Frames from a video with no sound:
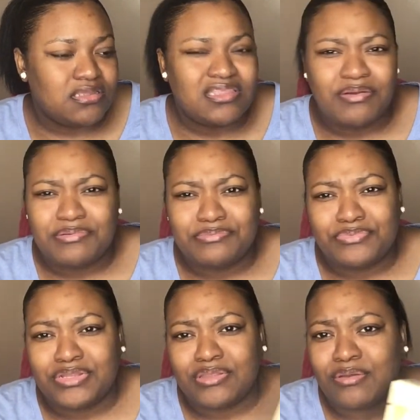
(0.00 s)
It's not
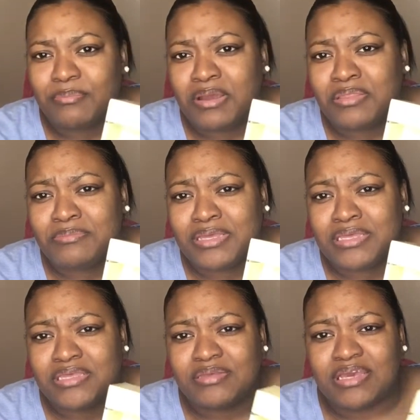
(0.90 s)
really gonna bother
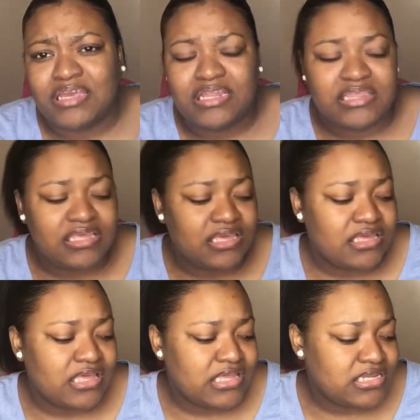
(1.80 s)
me or
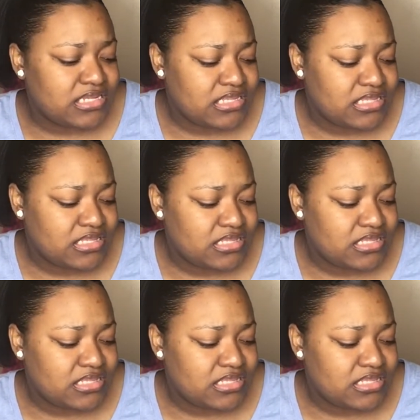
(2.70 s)
anything. It just,